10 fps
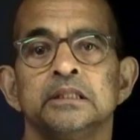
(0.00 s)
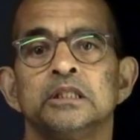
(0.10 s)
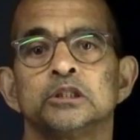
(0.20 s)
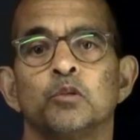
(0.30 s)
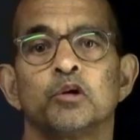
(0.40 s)

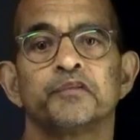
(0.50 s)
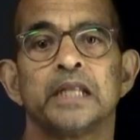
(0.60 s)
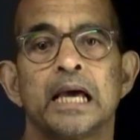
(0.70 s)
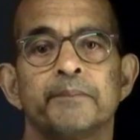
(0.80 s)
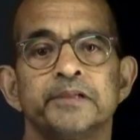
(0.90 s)
so what will
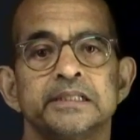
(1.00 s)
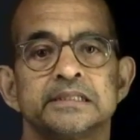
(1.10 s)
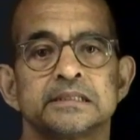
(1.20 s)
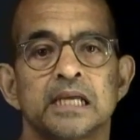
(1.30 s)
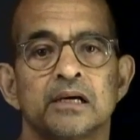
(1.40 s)
happen is
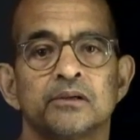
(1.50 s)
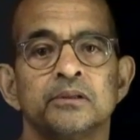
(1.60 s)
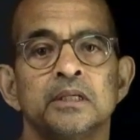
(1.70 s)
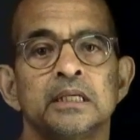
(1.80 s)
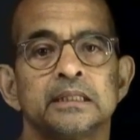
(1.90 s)
now
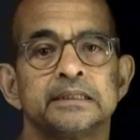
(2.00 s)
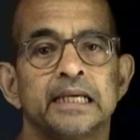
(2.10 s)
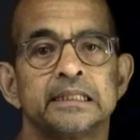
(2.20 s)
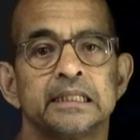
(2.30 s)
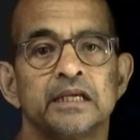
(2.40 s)

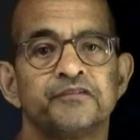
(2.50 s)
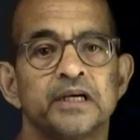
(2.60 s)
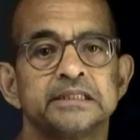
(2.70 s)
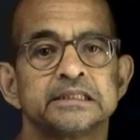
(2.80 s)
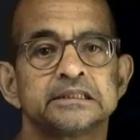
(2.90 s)
that if I
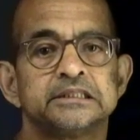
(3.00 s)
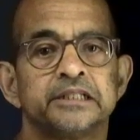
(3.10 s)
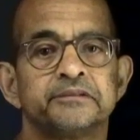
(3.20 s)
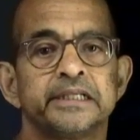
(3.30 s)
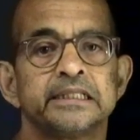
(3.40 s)
just
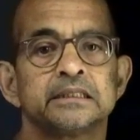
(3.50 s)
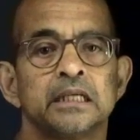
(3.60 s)
generate